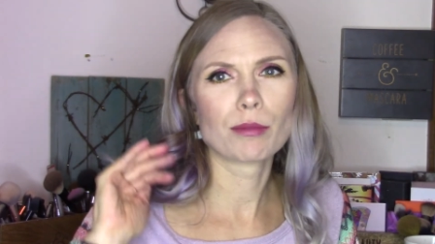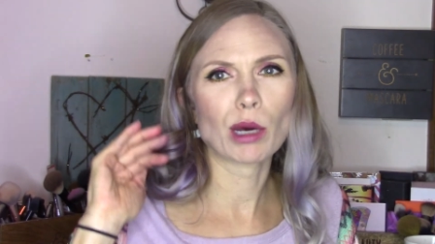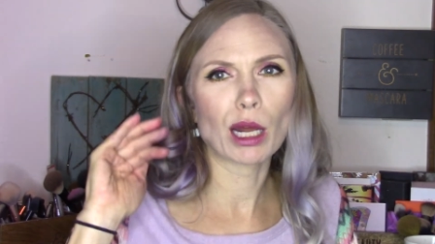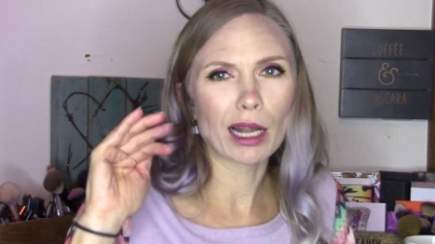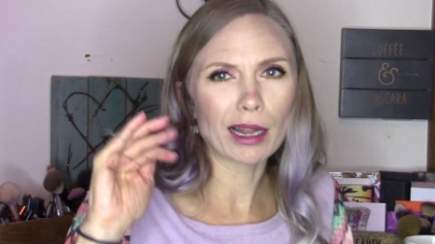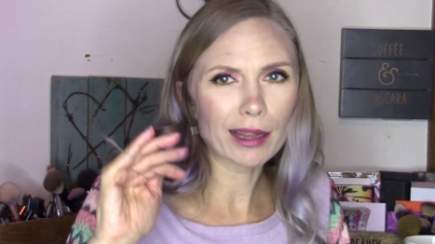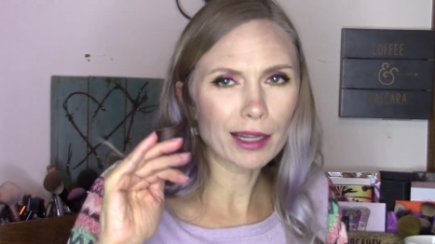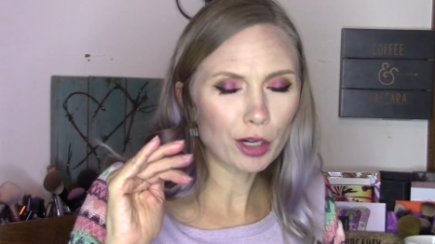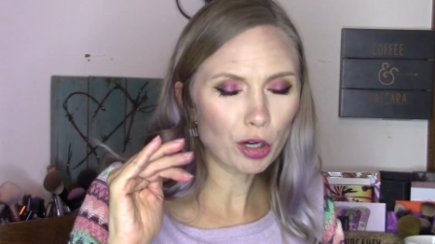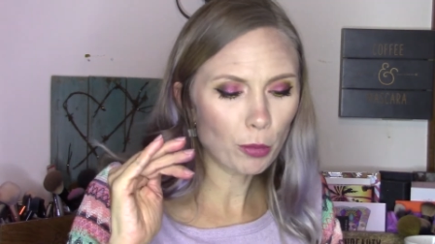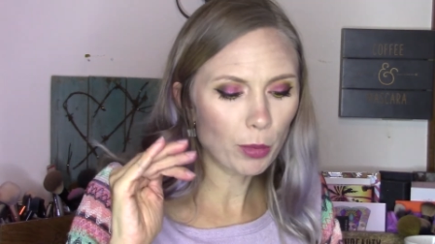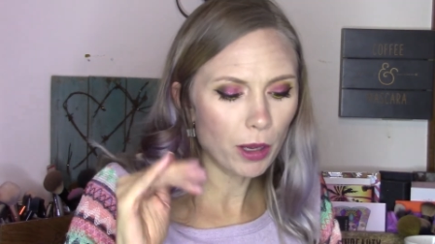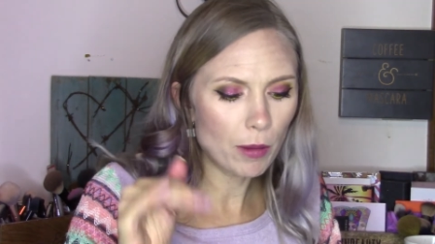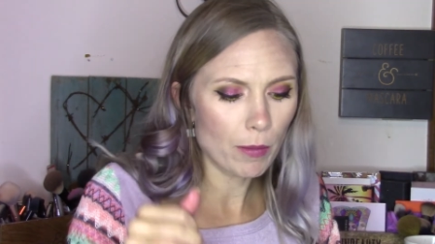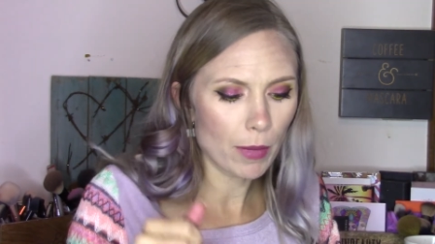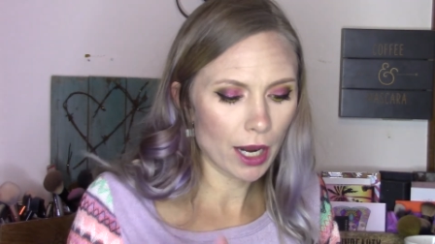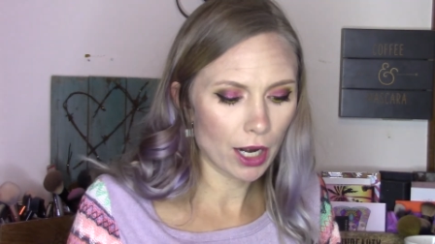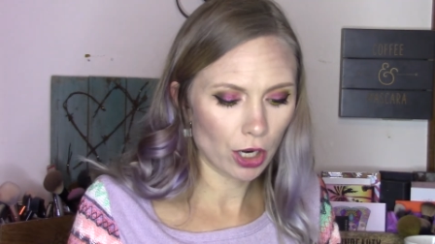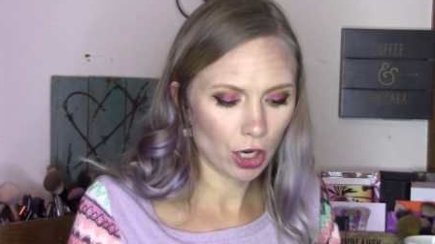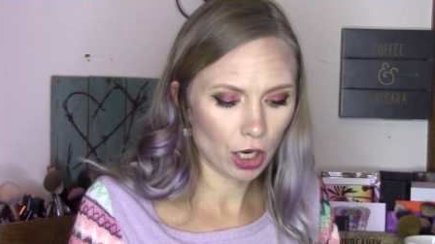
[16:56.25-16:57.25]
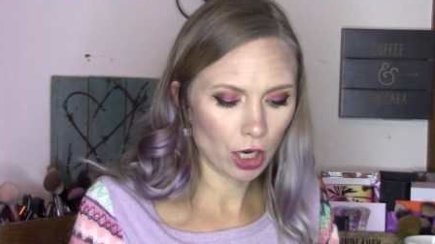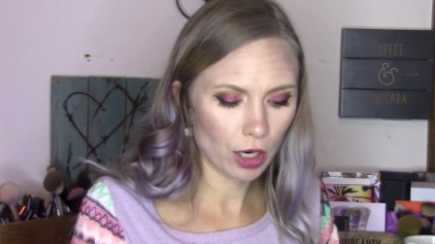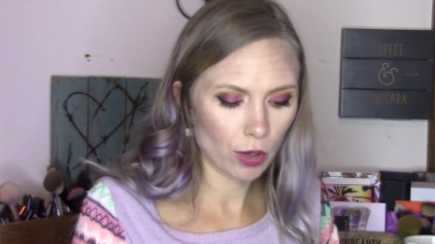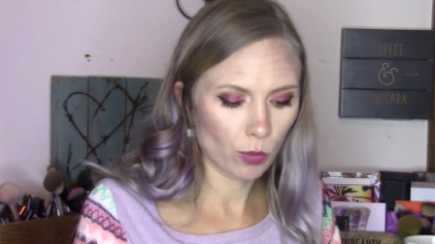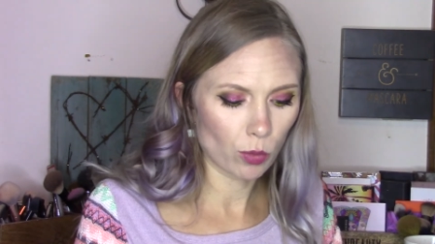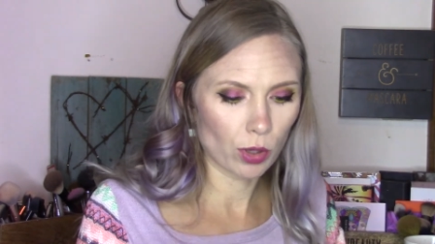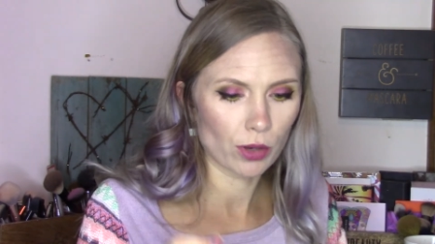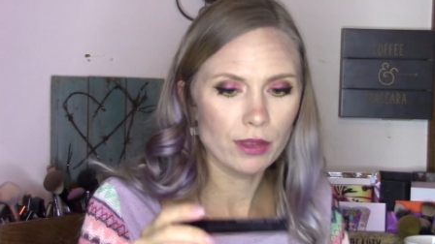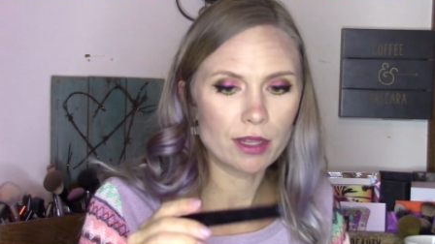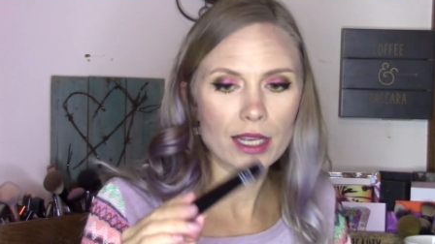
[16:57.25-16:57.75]
but a little bit better,
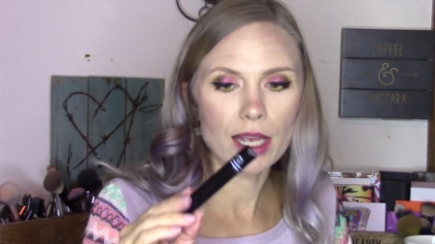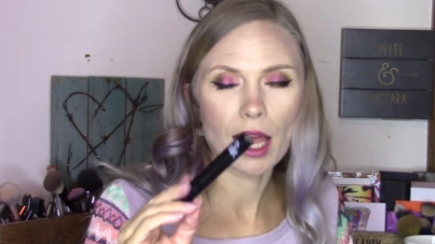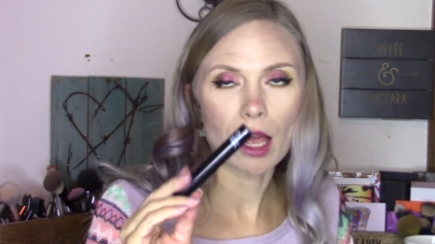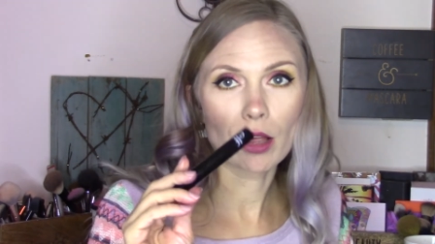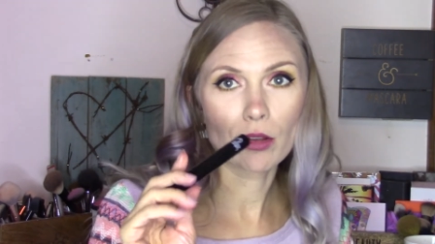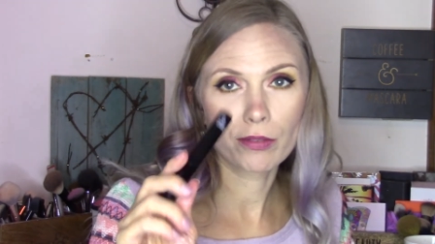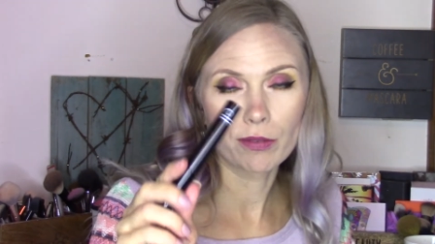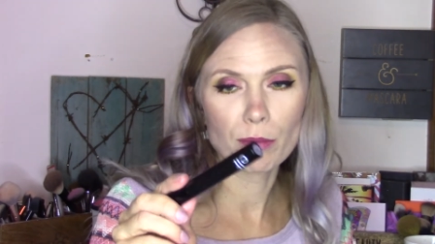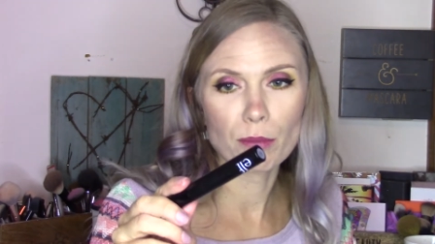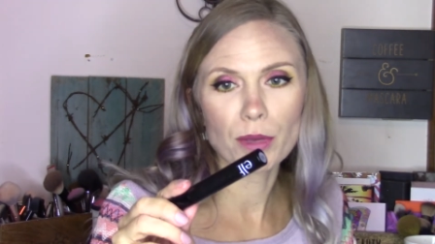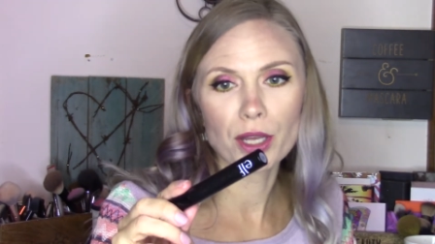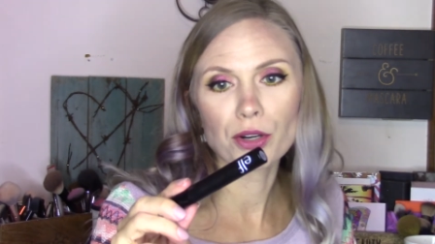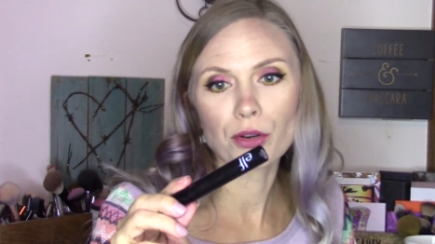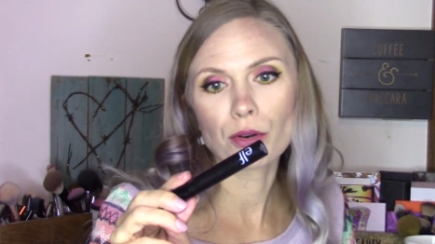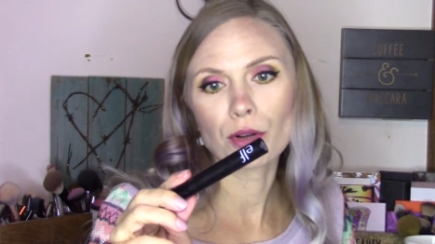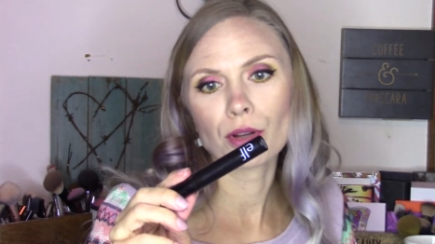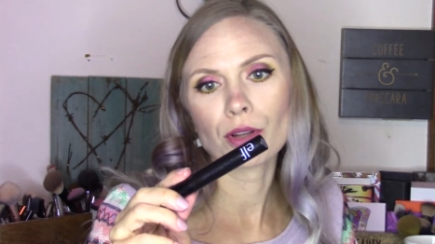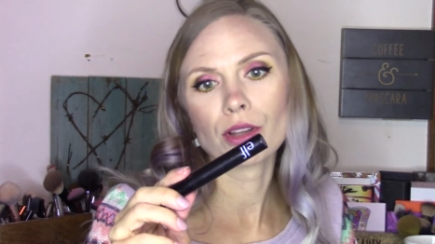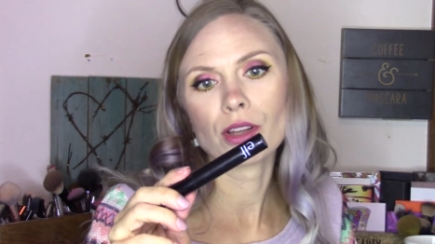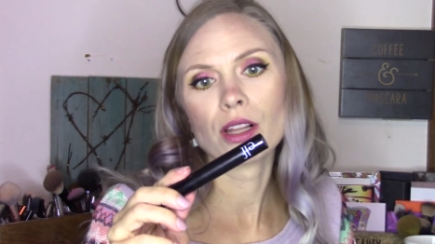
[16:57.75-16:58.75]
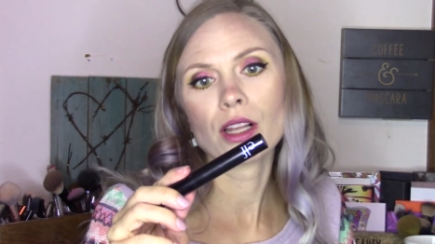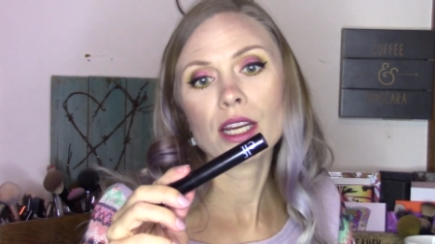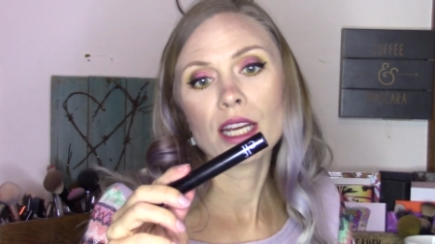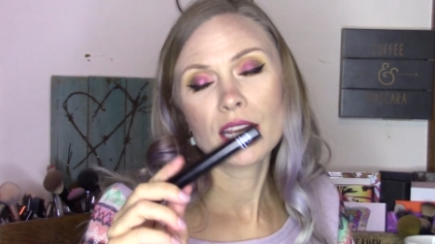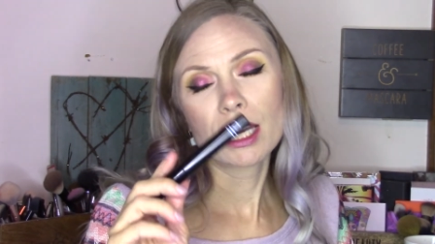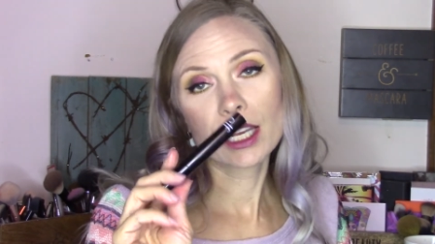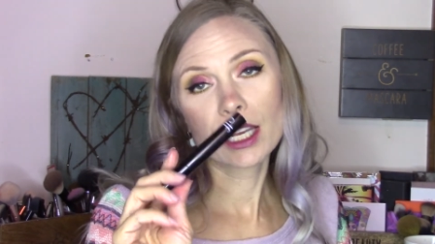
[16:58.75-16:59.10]
were the e.l.f. Mineral